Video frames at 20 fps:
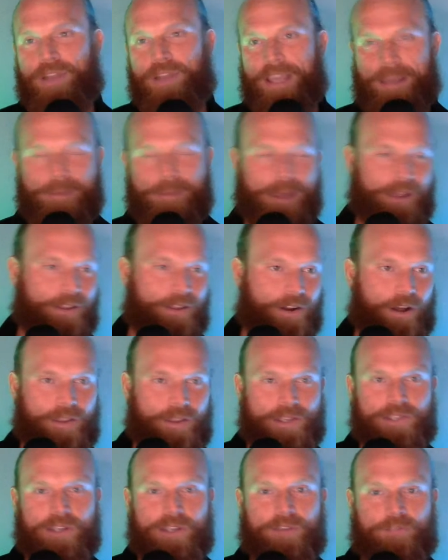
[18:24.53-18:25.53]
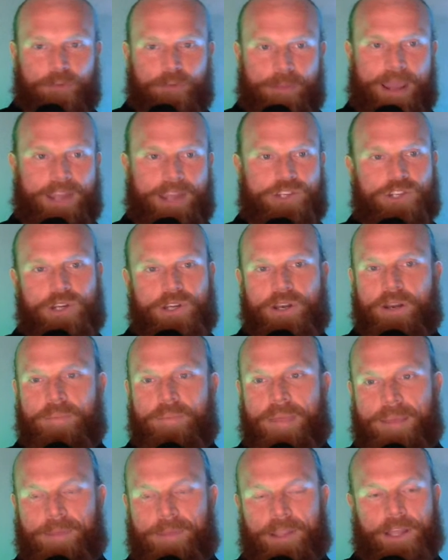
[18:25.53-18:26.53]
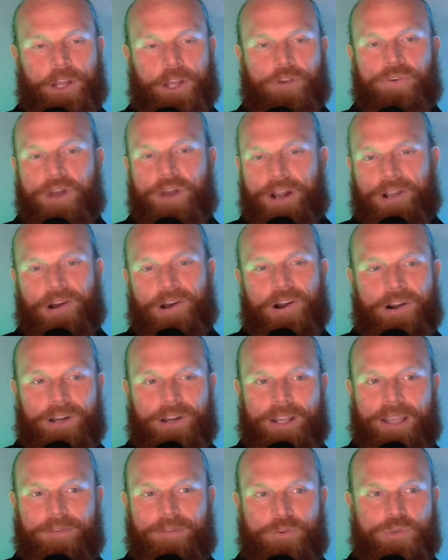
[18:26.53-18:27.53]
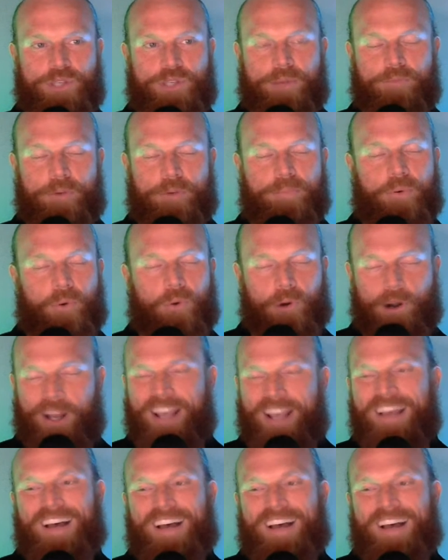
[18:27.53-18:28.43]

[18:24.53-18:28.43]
email and all this information and maybe like a credit card to give you some report.